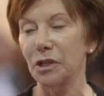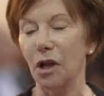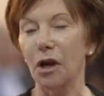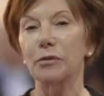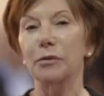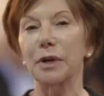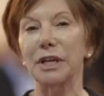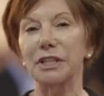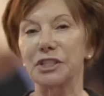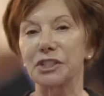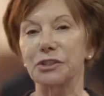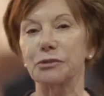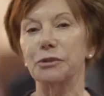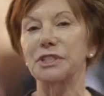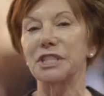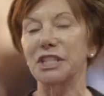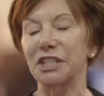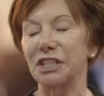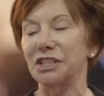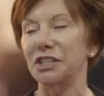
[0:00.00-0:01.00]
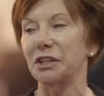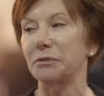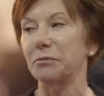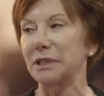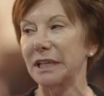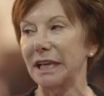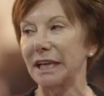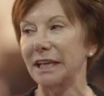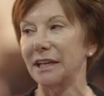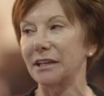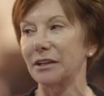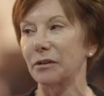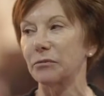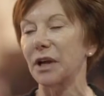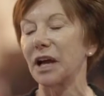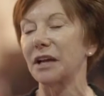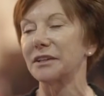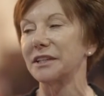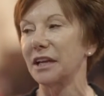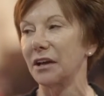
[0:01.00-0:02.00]
long-range strategic planning
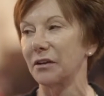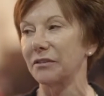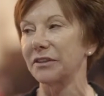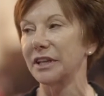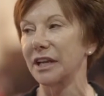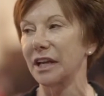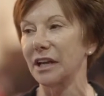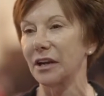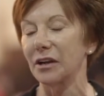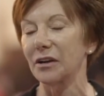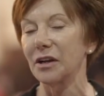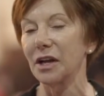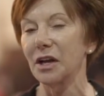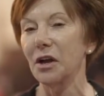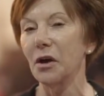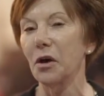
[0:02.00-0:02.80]
around healthcare.